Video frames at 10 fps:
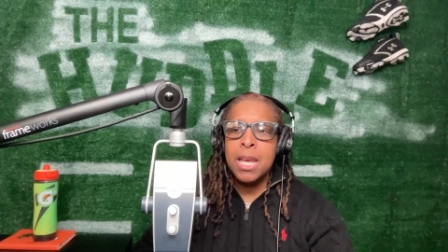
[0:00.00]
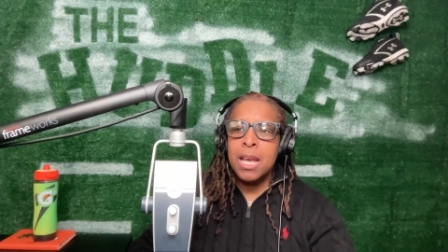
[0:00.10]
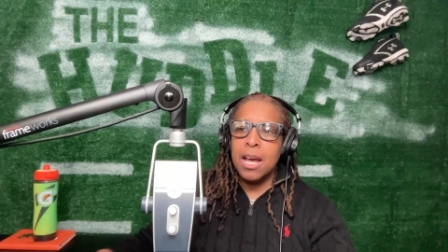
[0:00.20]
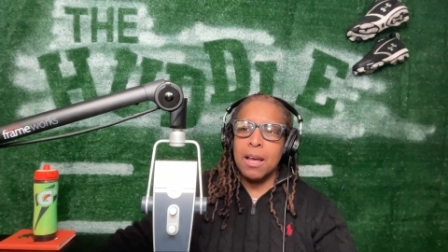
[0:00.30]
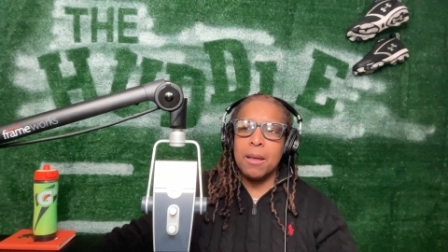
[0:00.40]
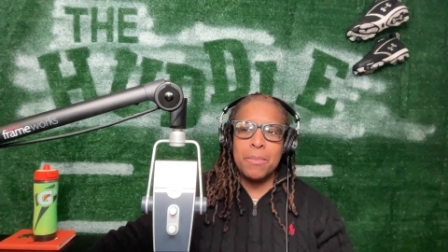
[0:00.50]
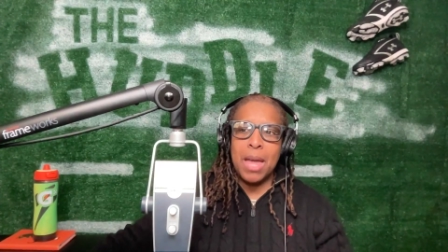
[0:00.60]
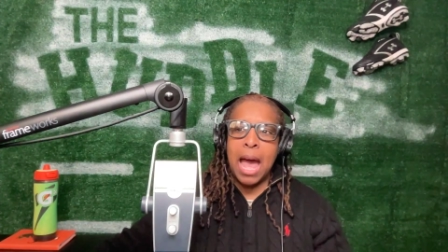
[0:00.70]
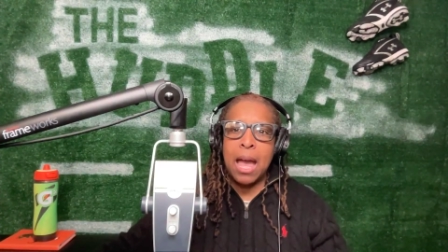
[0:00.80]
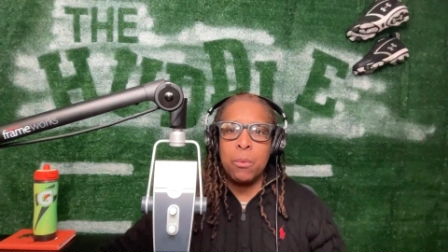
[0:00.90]

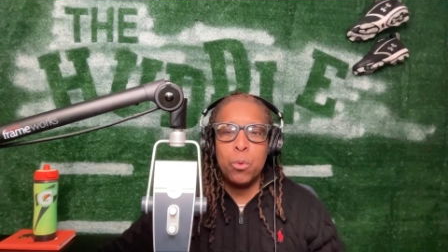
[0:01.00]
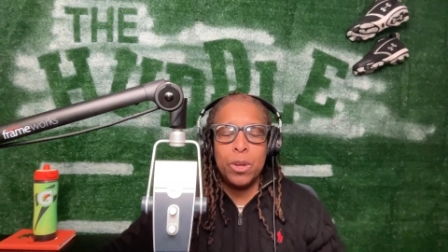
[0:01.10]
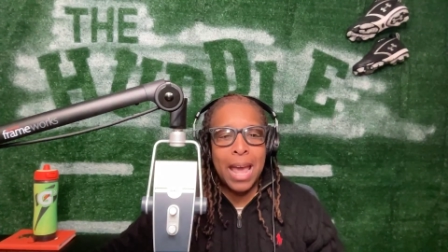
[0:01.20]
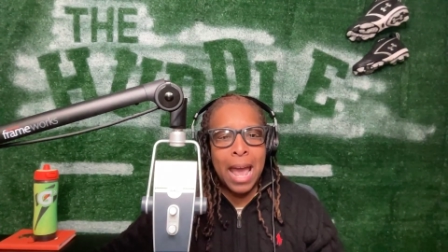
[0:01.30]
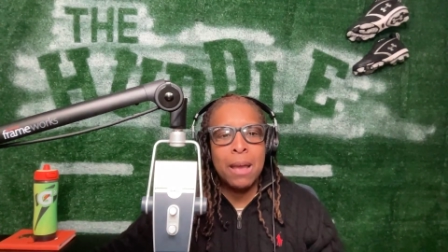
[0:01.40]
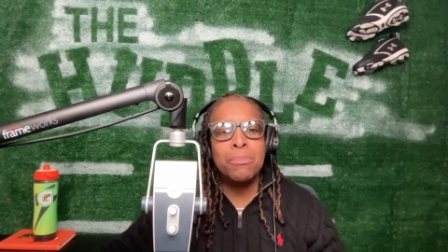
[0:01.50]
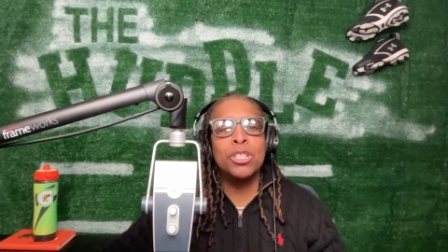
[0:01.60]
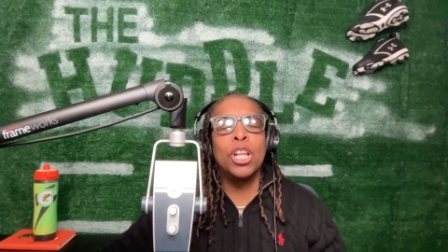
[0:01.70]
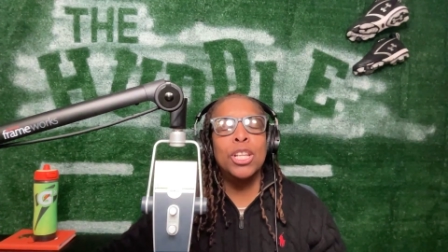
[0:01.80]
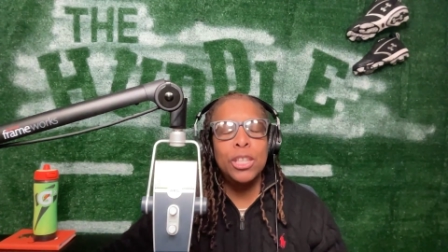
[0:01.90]
I would
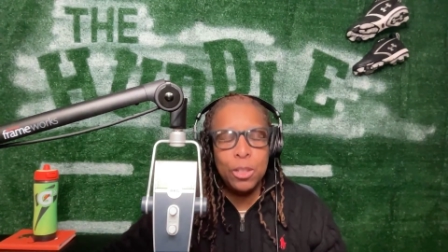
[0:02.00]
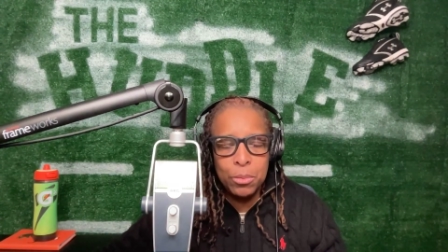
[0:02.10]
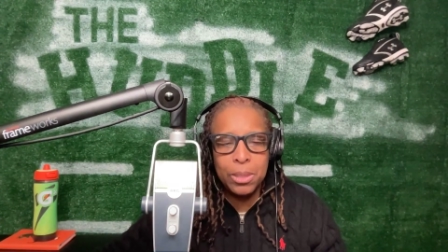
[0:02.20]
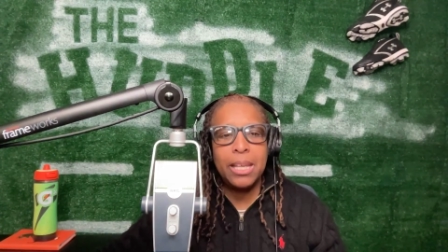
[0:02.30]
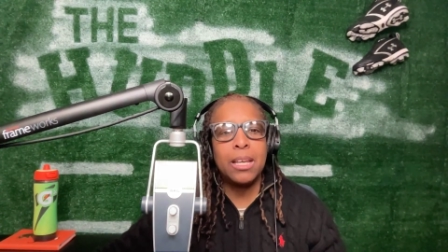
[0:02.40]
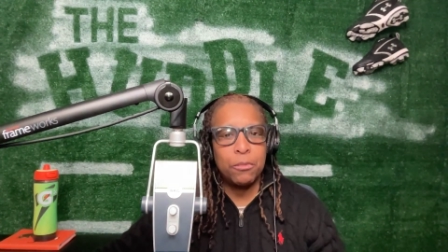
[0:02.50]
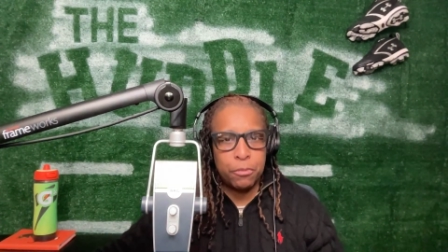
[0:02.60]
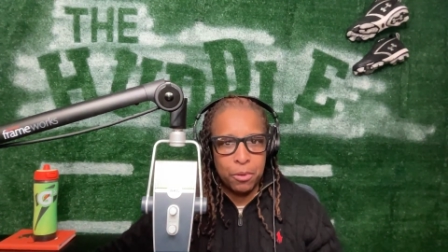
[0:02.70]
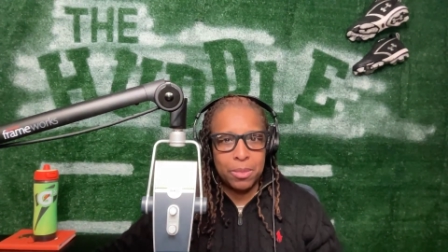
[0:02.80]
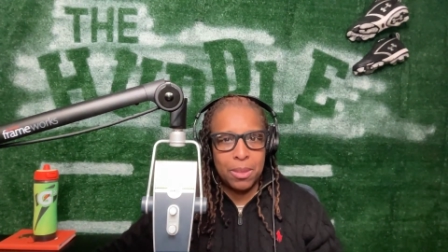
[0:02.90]
absolutely
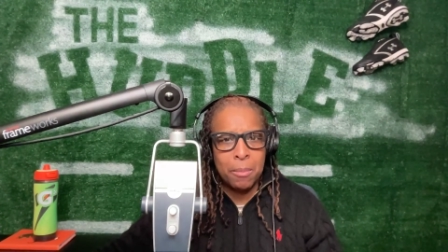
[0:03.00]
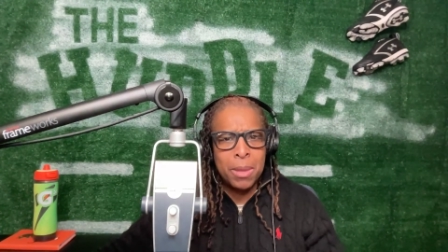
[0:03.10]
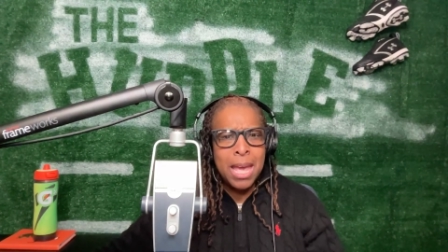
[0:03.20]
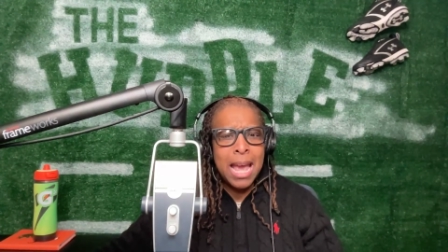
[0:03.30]
confront them.